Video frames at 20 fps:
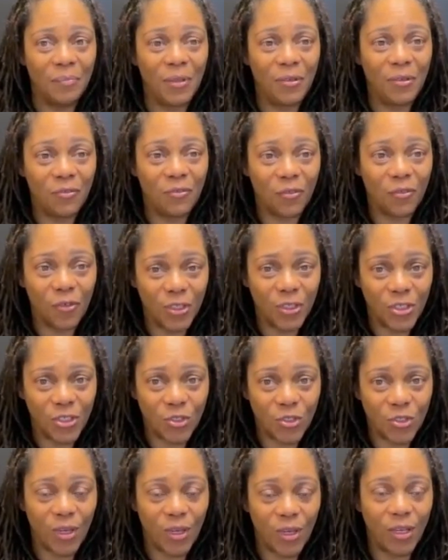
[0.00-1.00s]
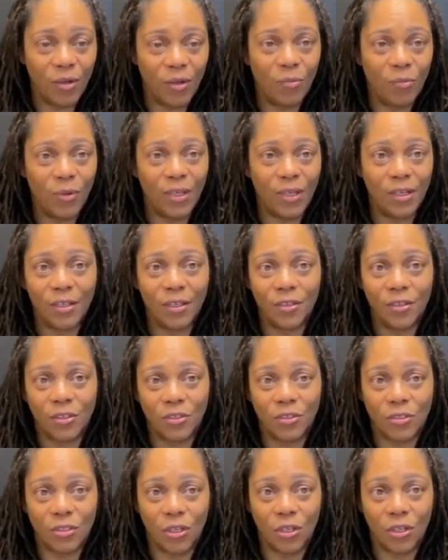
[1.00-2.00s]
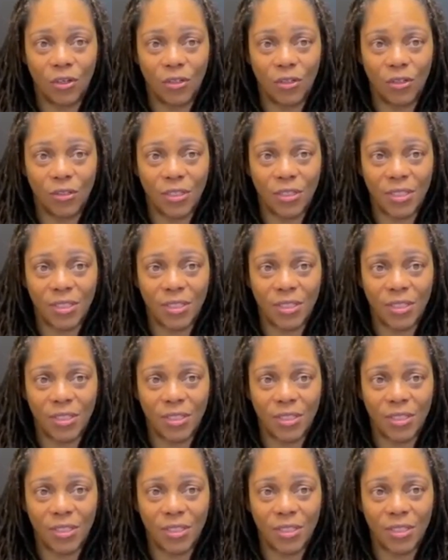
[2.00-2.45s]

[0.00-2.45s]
be frustrated when others aren't